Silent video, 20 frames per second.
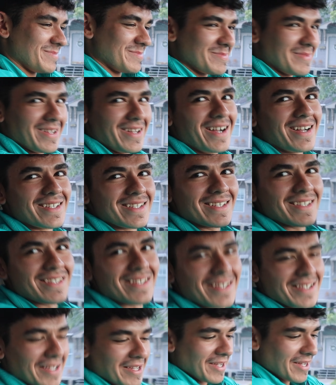No, what
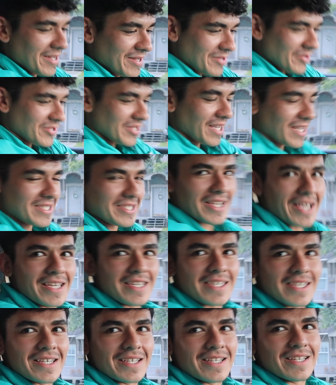are you doing? You said
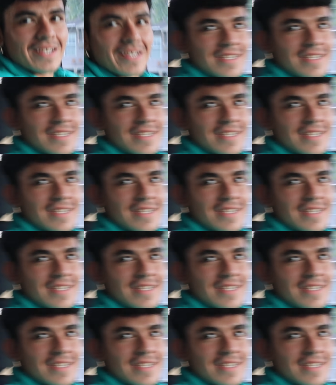shake it.